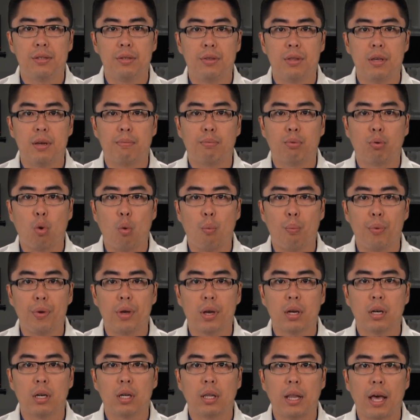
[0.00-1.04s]
to the
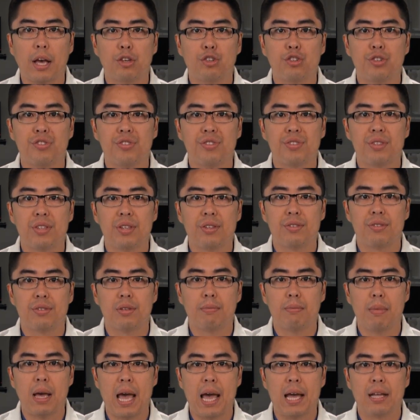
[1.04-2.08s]
appropriate collection
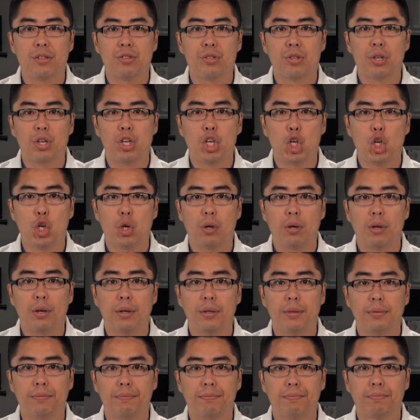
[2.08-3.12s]
system and
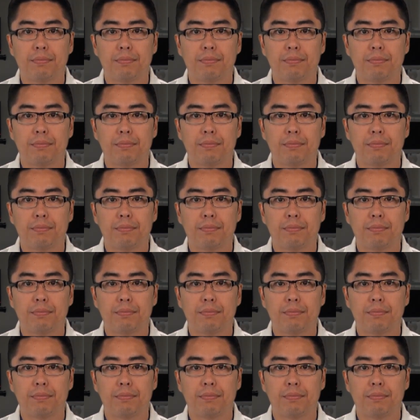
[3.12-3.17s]
secured.